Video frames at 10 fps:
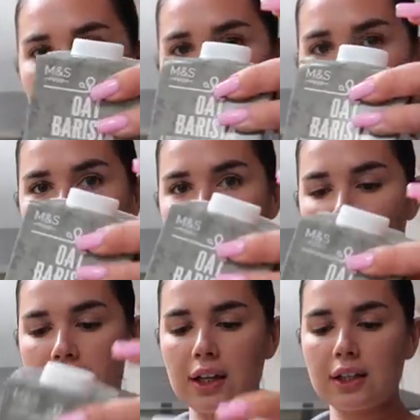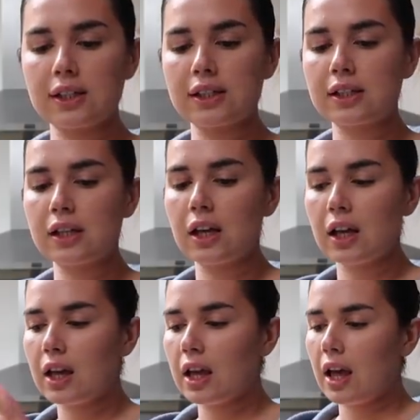protein shakes.
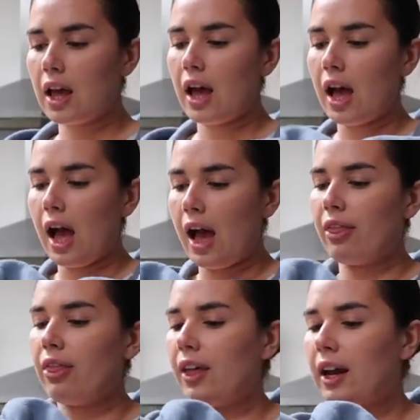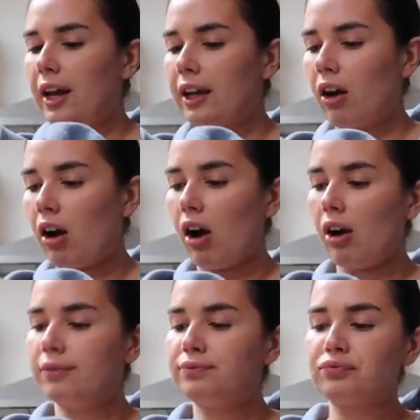And then I
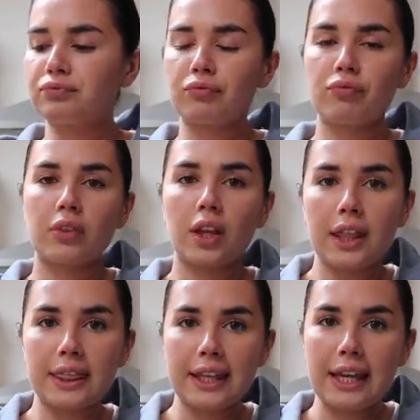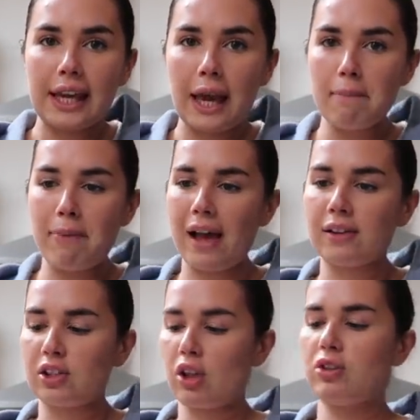got the
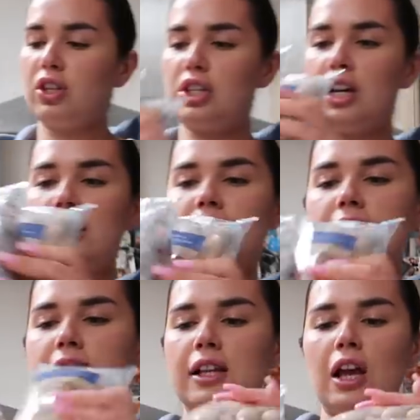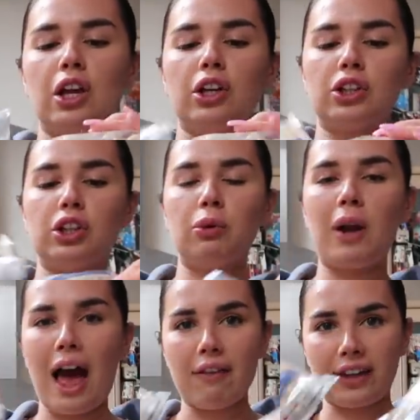best sausages you
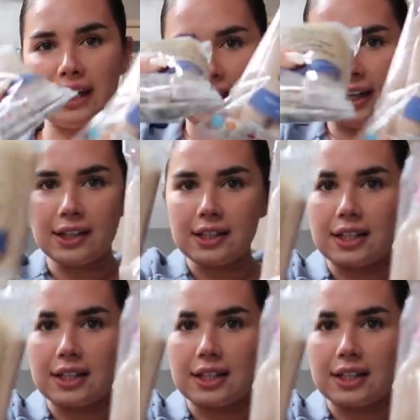will ever eat.